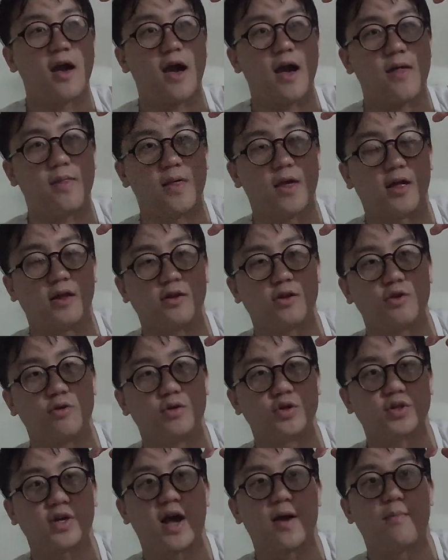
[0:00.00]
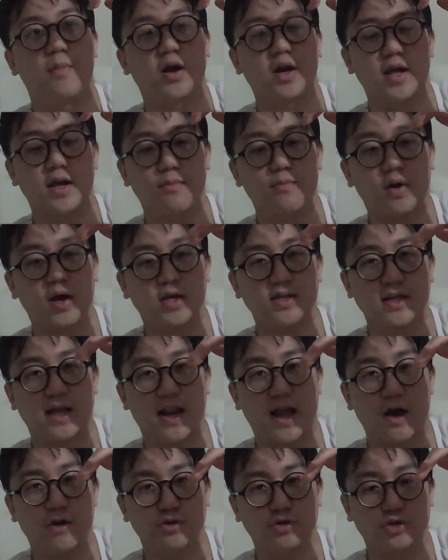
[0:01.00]
and then you desire money because it
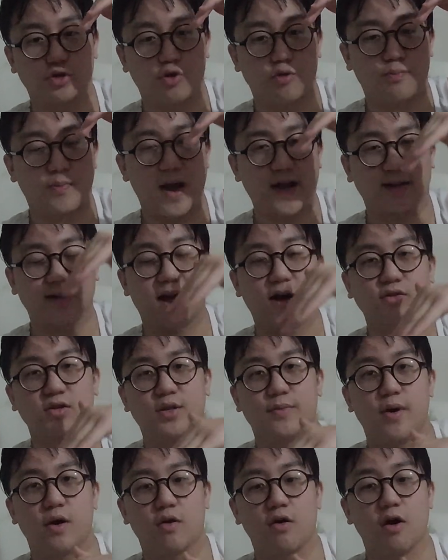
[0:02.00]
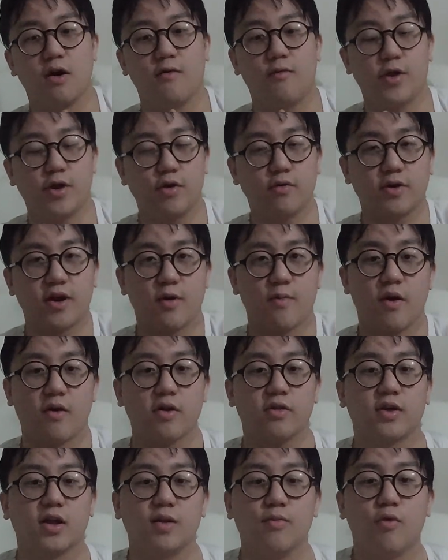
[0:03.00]
allows you to go back down to the bell curve where you don't care about
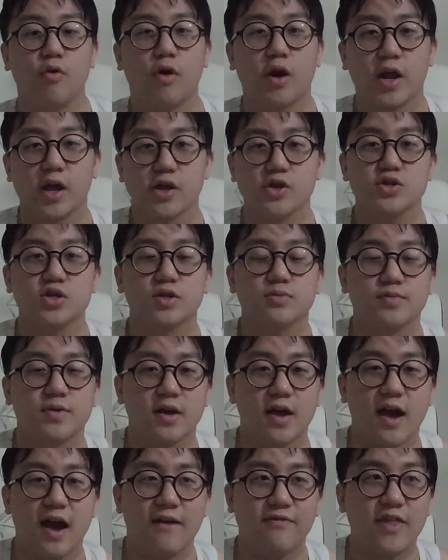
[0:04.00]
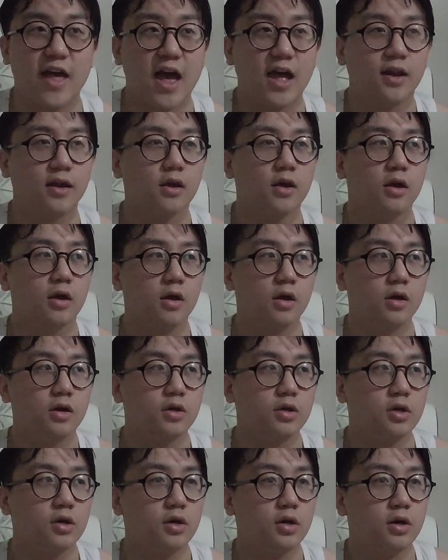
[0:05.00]
anything anymore, and then you just have that
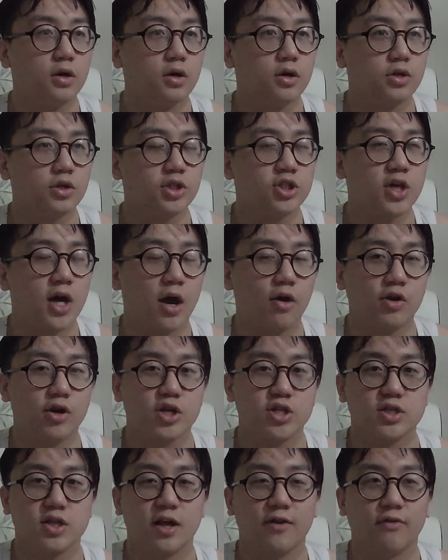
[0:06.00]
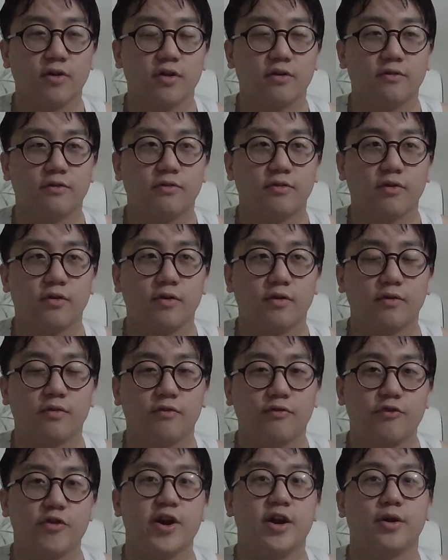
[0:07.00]
childish level of
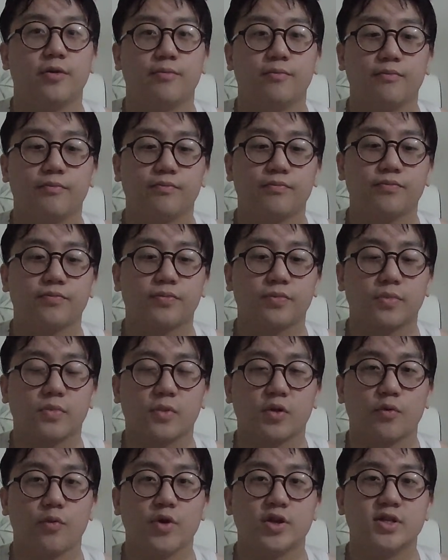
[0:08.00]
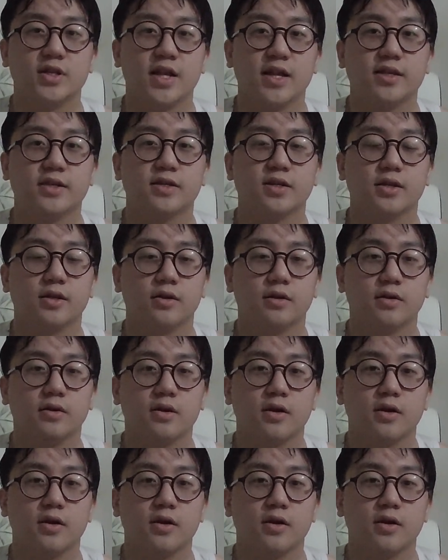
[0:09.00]
freedom, which leads to